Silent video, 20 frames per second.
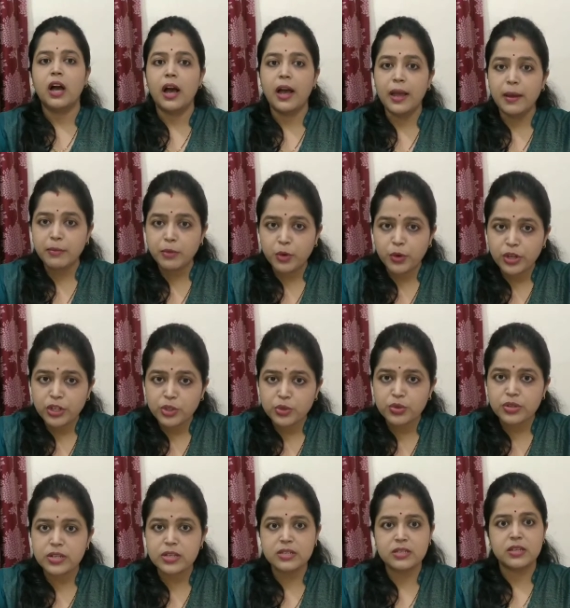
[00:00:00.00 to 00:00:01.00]
I am going
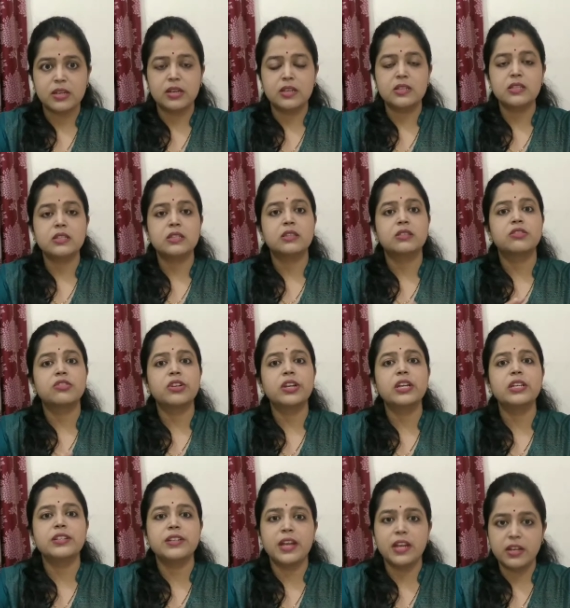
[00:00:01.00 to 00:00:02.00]
to discuss
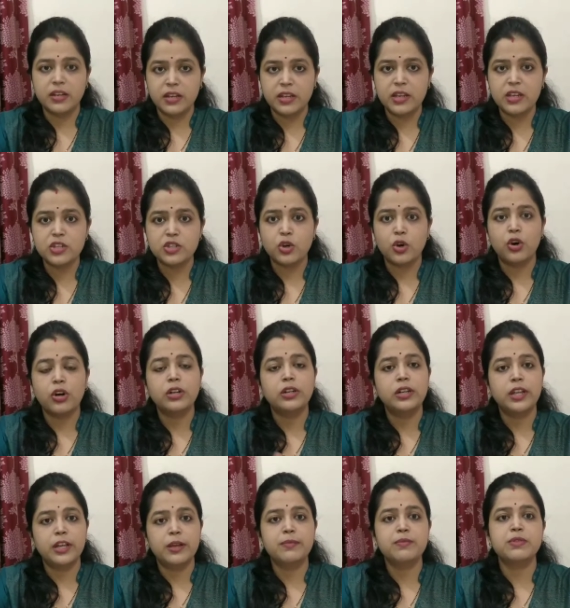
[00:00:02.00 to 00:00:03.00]
three techniques or
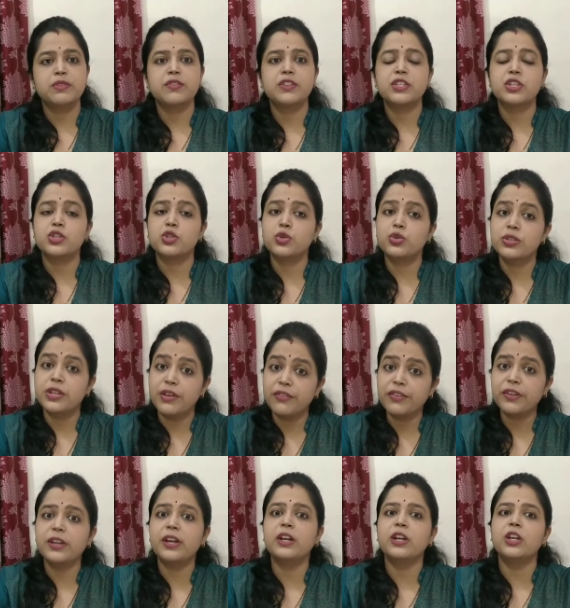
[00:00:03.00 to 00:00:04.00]
tips which is
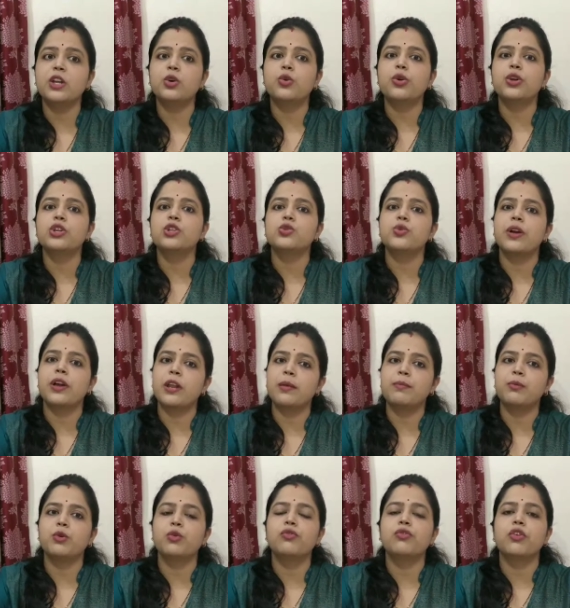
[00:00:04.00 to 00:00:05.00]
definitely going to
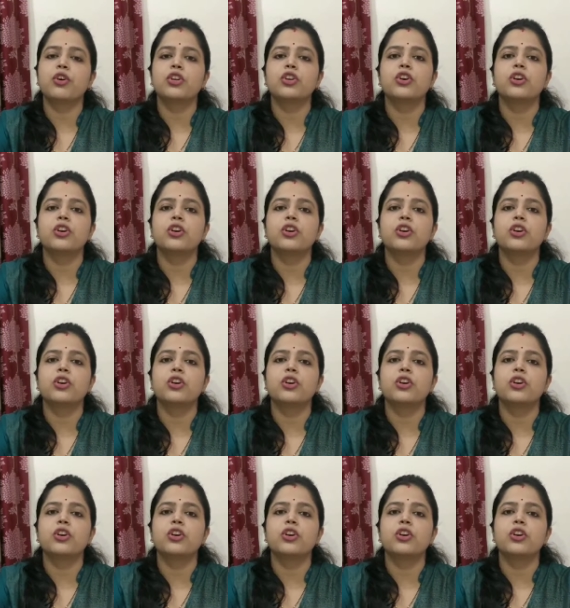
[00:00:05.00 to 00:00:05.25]
help you for